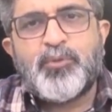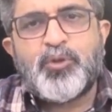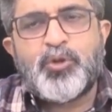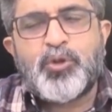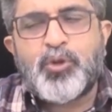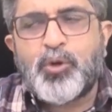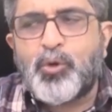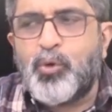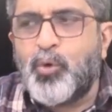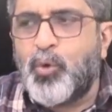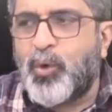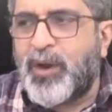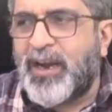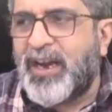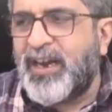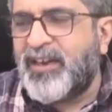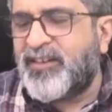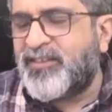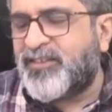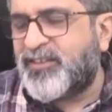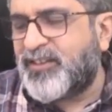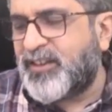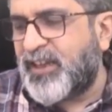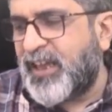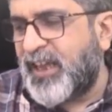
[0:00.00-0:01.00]
through
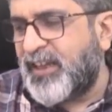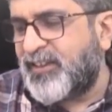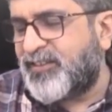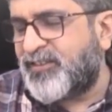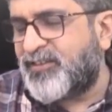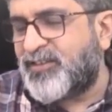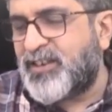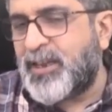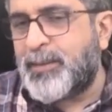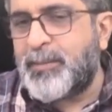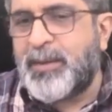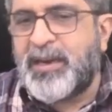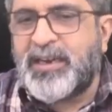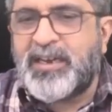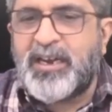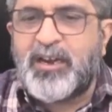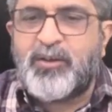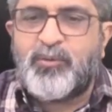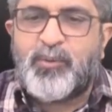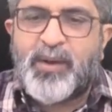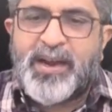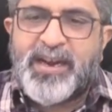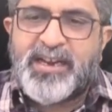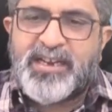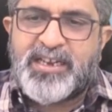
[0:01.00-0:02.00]
its
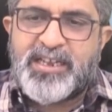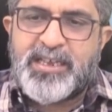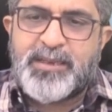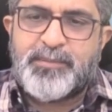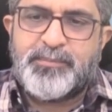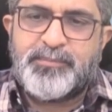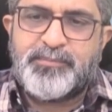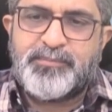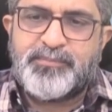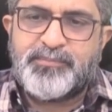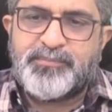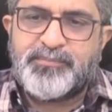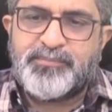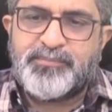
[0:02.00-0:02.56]
estimated Y T M